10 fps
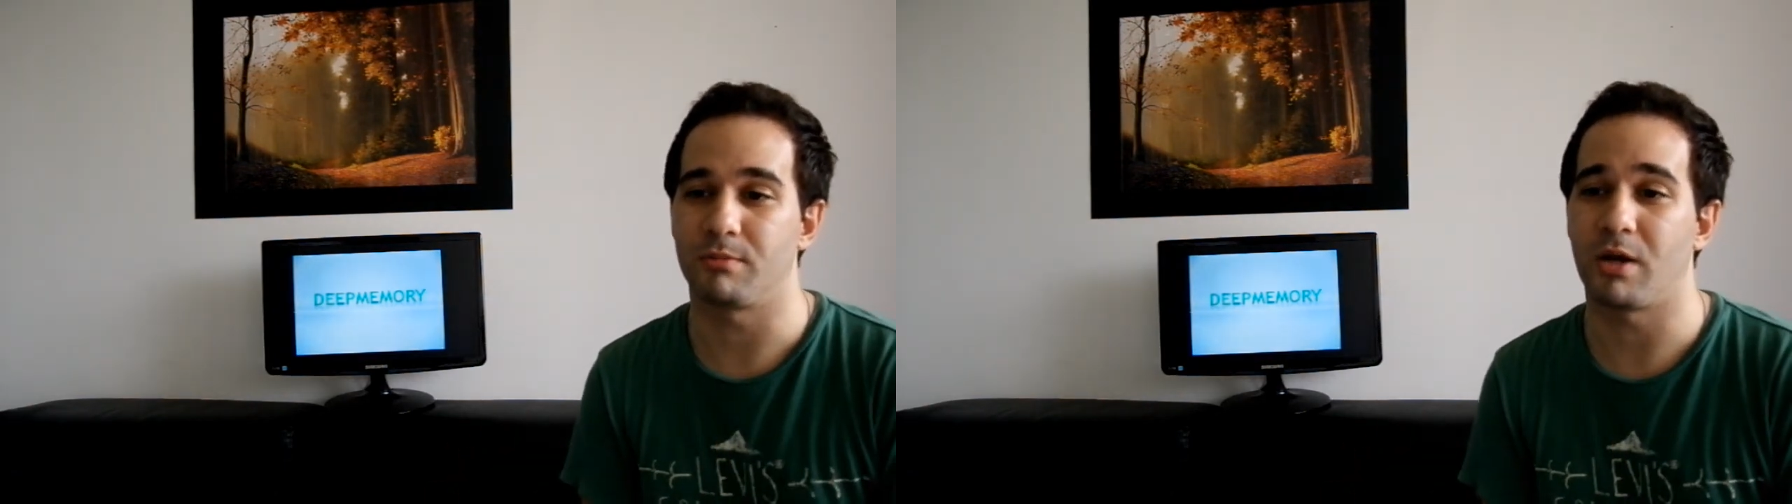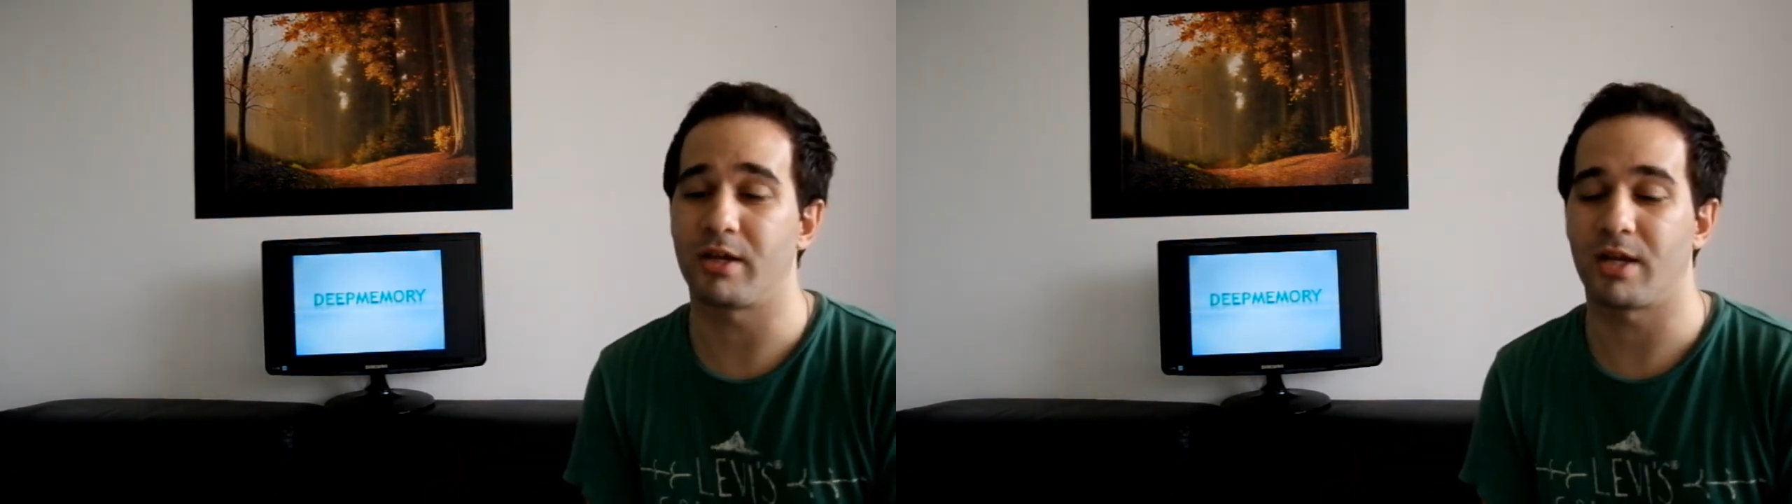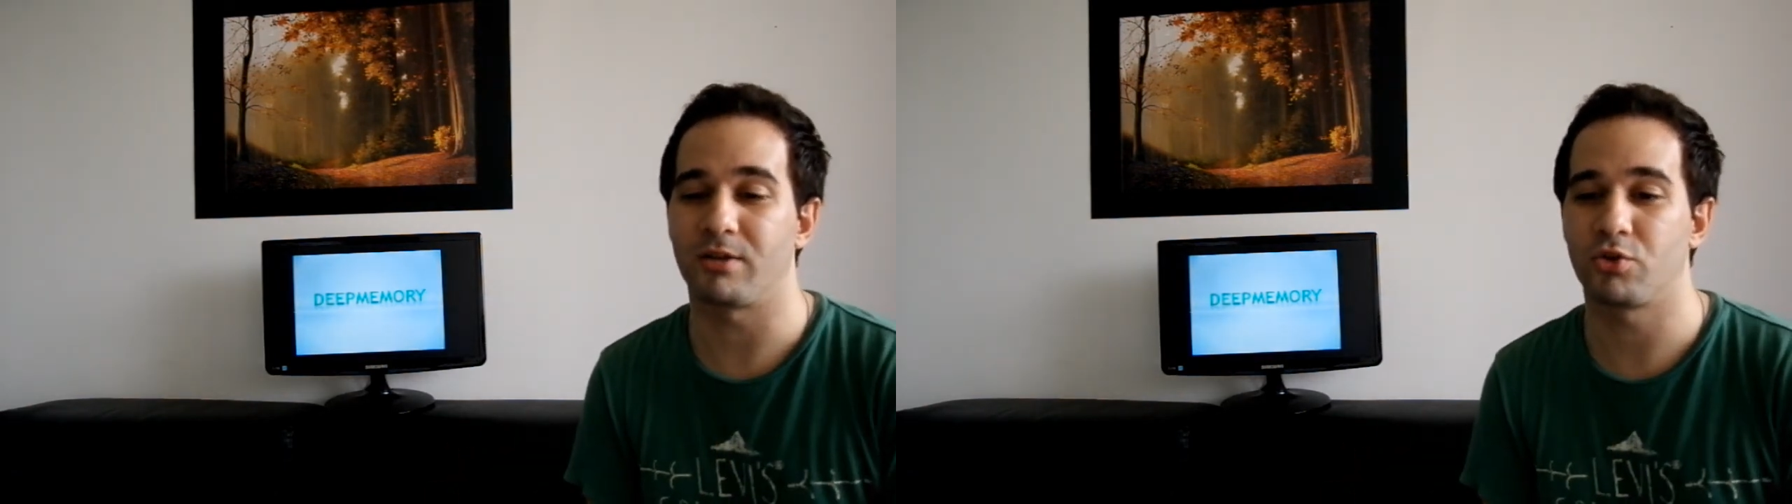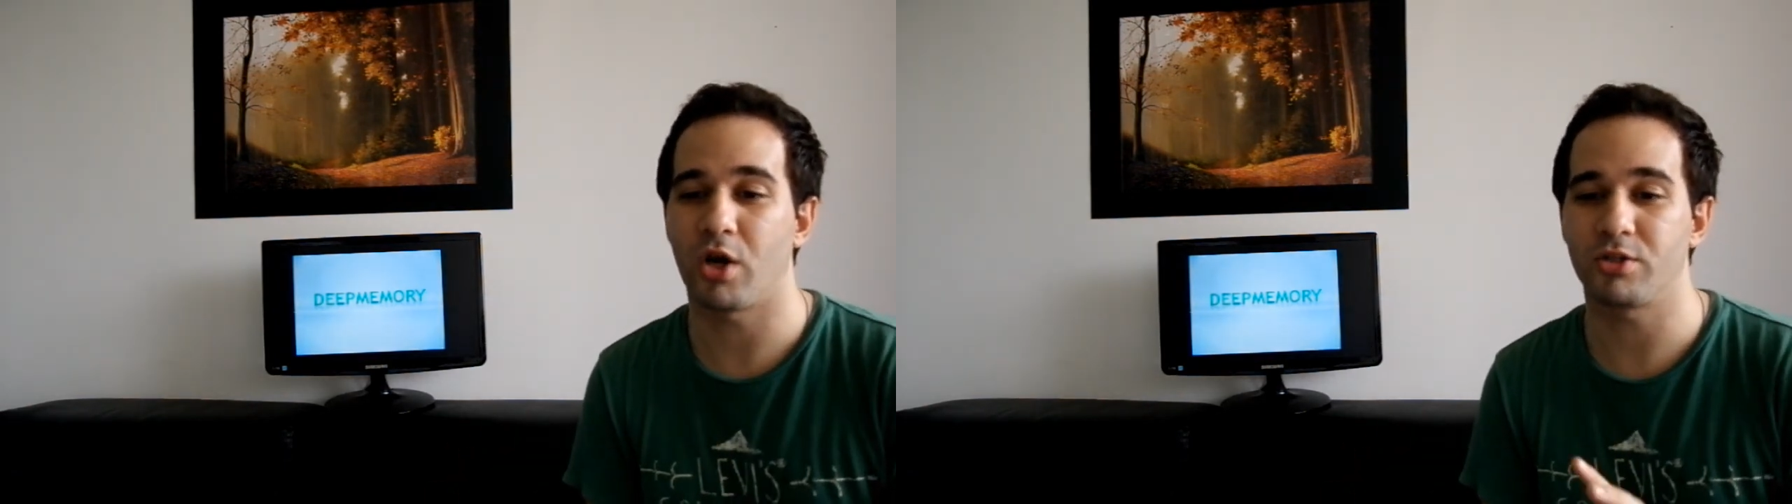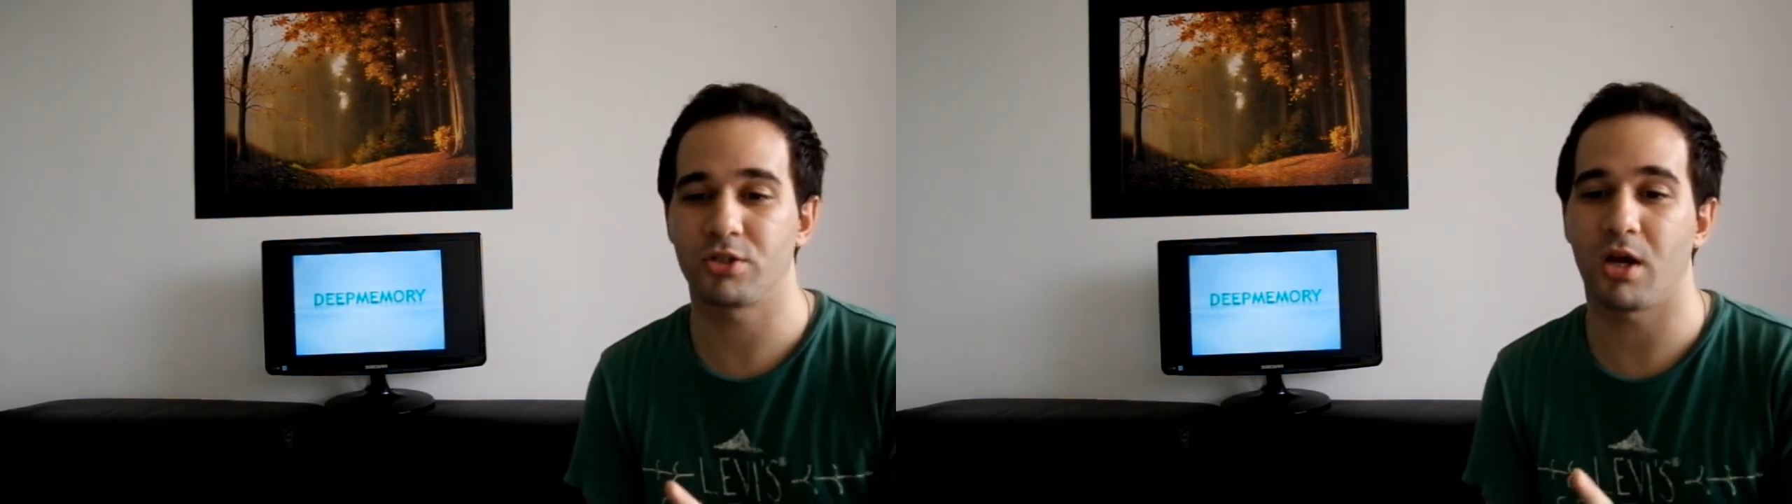I can
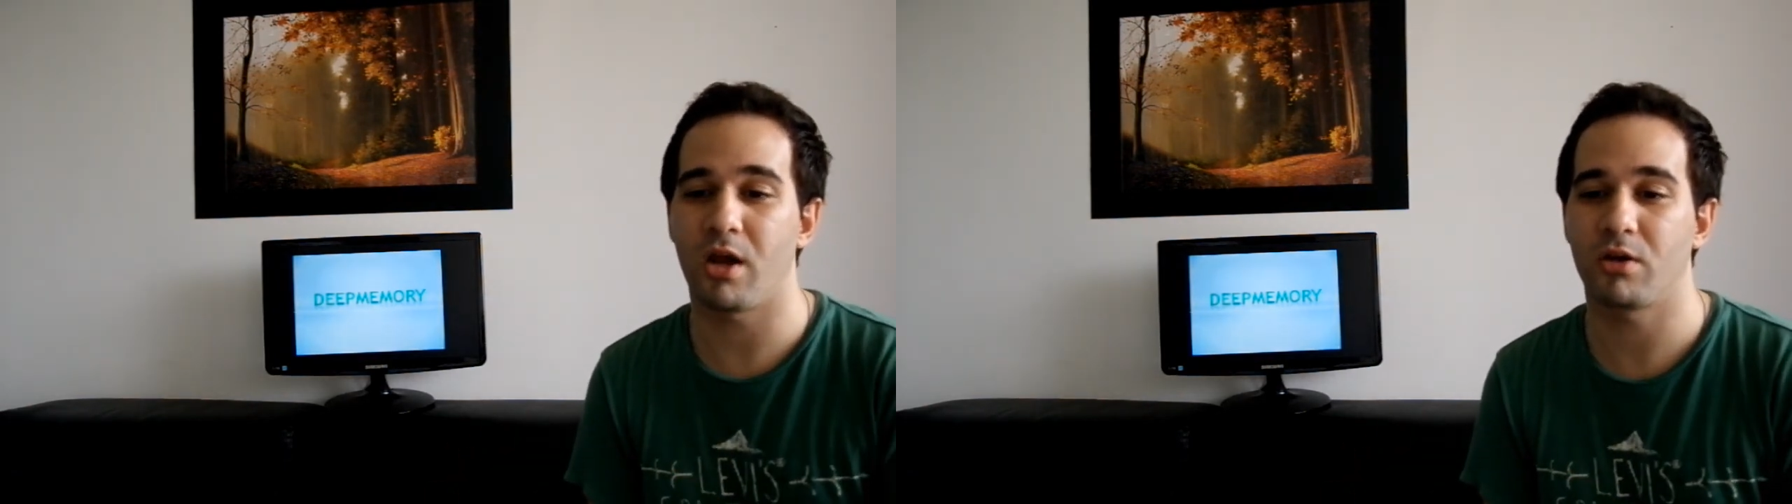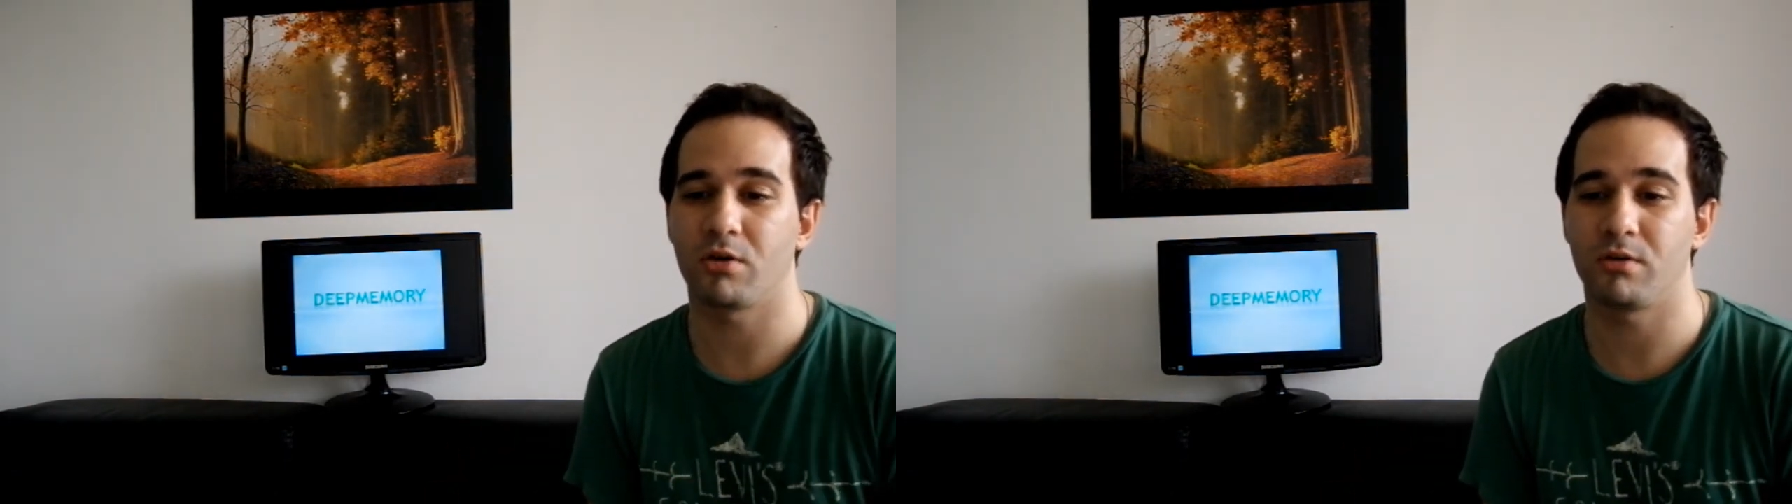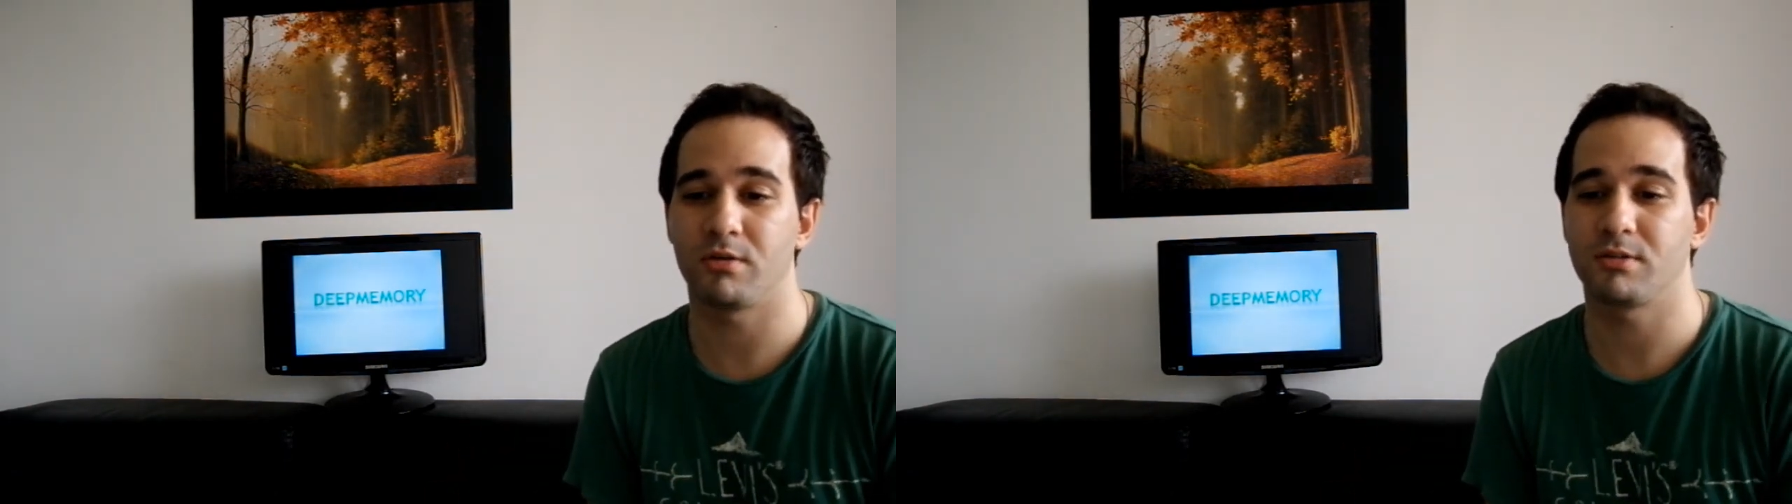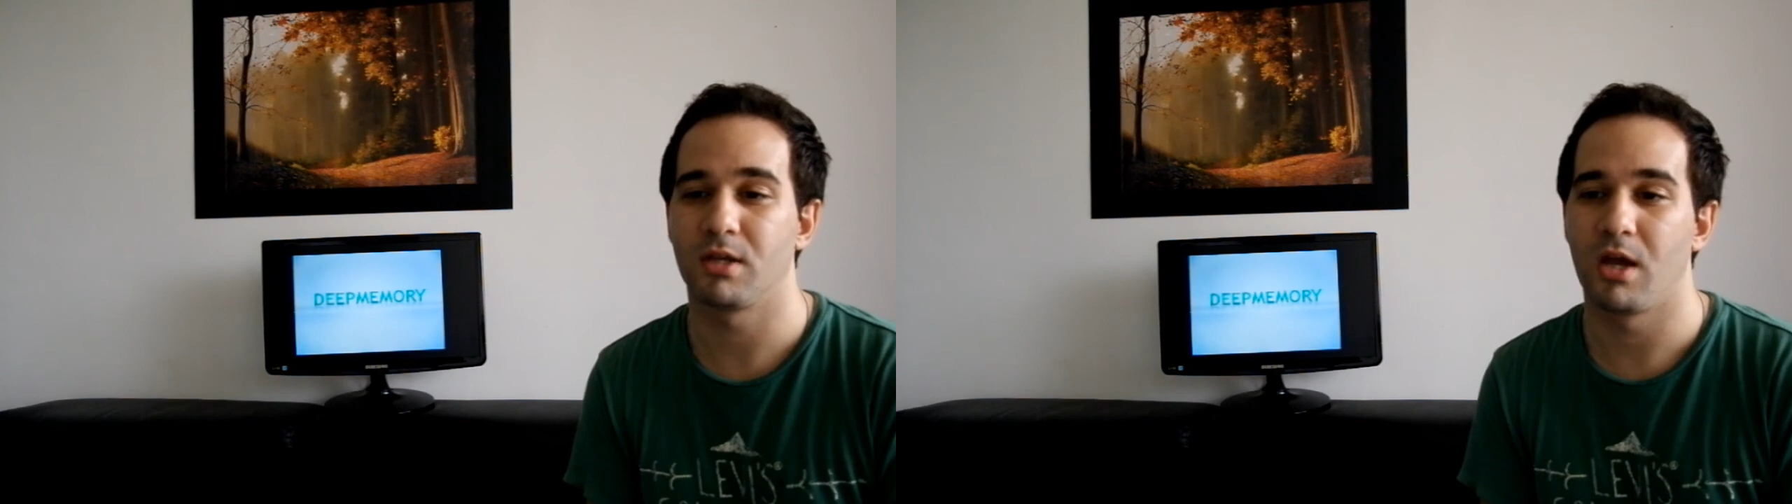touch the icons,